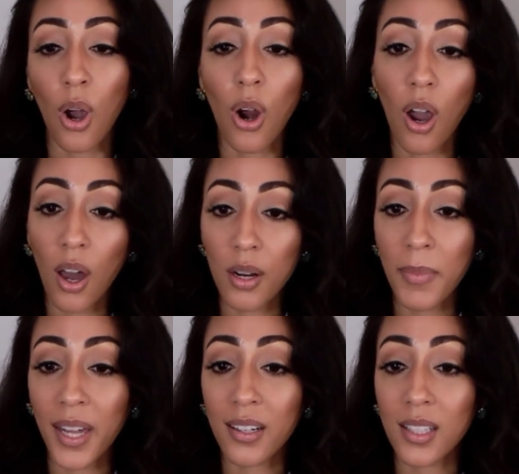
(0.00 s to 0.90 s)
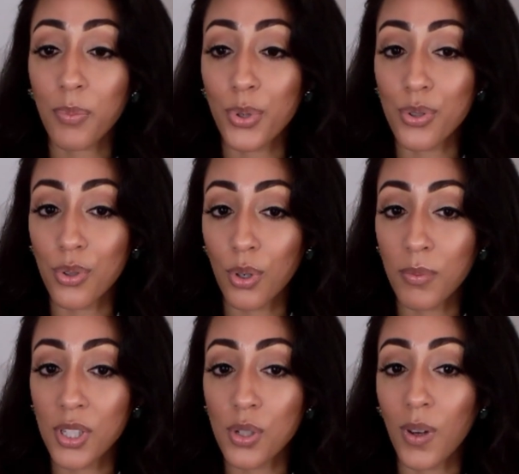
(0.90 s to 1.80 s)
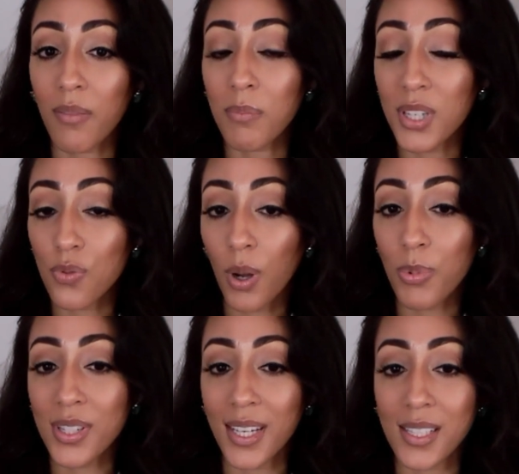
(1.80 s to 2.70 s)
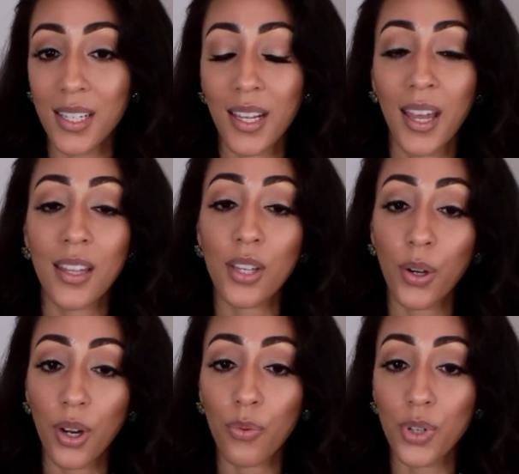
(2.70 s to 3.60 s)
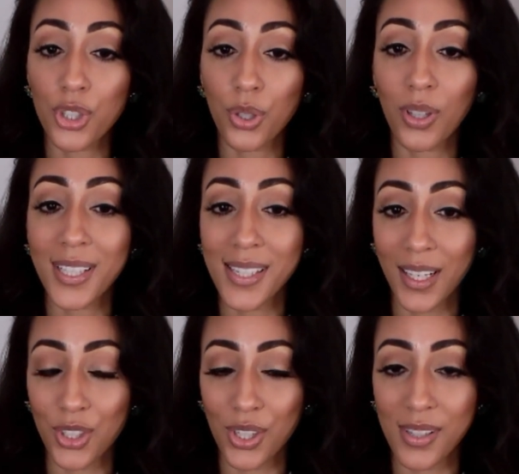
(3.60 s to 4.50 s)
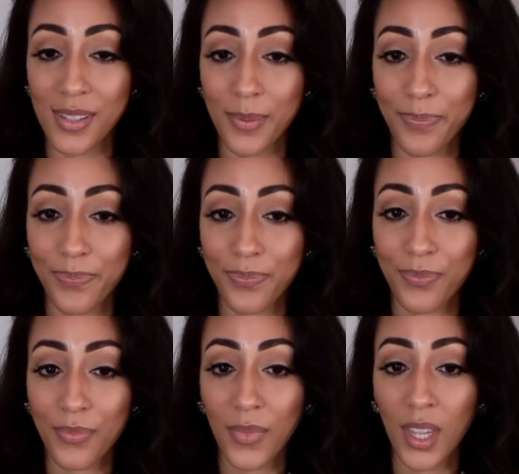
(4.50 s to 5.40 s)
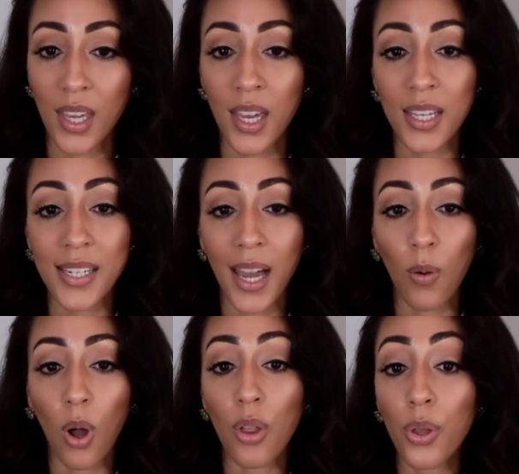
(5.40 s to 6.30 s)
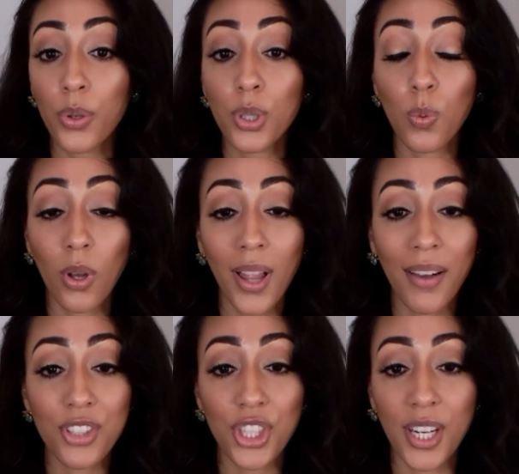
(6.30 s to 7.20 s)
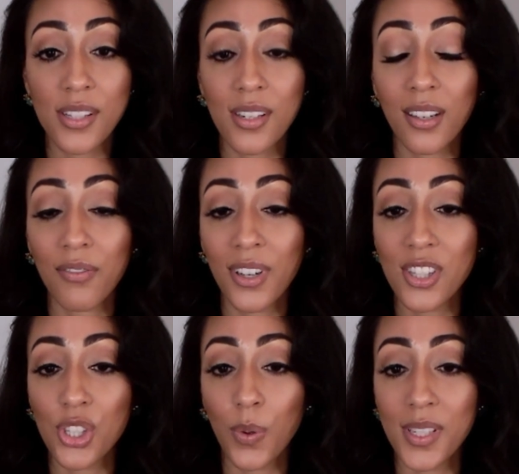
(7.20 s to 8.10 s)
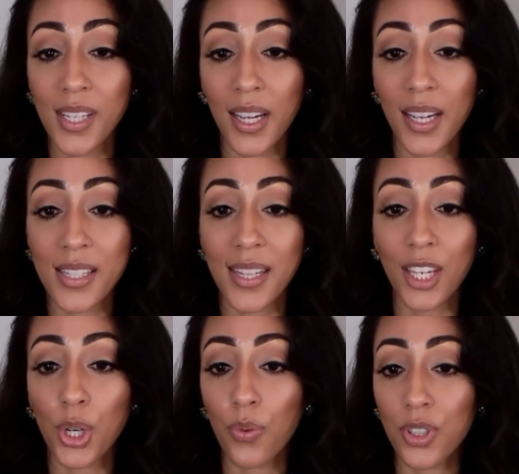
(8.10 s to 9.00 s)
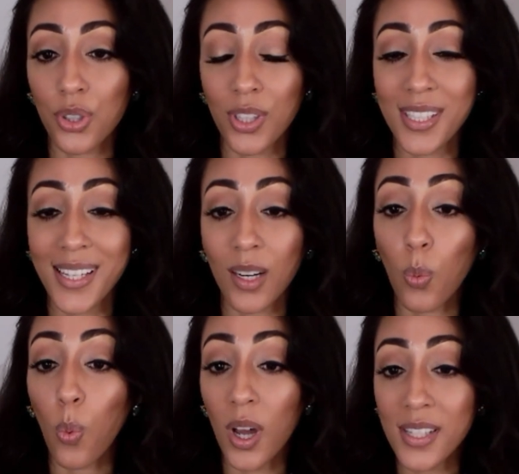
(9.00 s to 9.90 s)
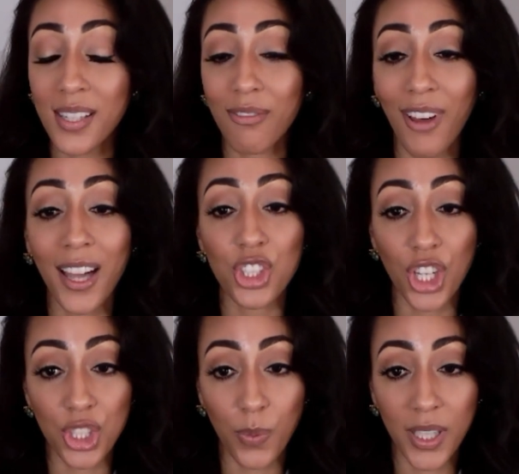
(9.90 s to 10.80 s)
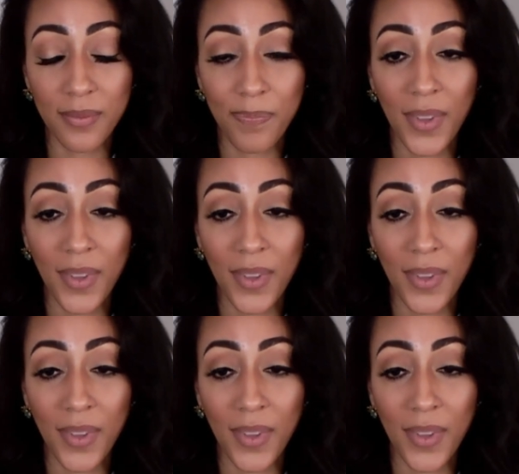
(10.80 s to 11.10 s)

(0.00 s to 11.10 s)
are automatically presumed to have misrepresented their original intentions. Now, although you will have a chance to convince USCIS that your original intent was in fact genuine,